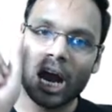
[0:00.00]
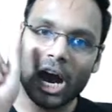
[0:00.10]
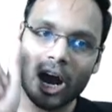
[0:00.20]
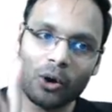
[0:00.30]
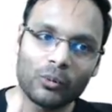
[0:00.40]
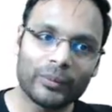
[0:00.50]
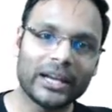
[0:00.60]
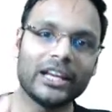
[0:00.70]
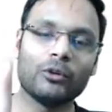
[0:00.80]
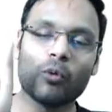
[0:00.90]
how
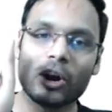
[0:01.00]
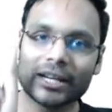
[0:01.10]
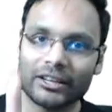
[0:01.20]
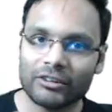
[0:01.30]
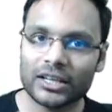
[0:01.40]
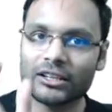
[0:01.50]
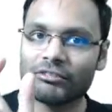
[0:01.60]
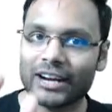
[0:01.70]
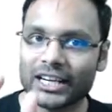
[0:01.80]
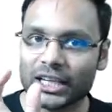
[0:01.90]
many, whatever the
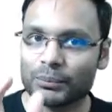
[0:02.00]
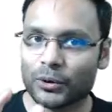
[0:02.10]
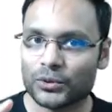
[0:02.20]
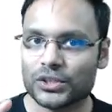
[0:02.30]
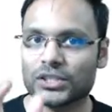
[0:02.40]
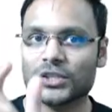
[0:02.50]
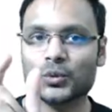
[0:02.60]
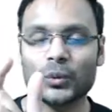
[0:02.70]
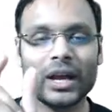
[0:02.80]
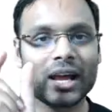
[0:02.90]
waiting
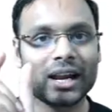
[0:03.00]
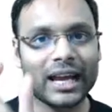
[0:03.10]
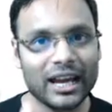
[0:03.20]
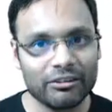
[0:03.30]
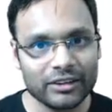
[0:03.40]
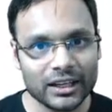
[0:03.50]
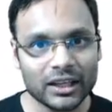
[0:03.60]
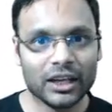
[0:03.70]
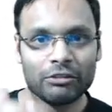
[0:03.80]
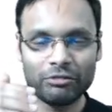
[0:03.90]
processes we are having,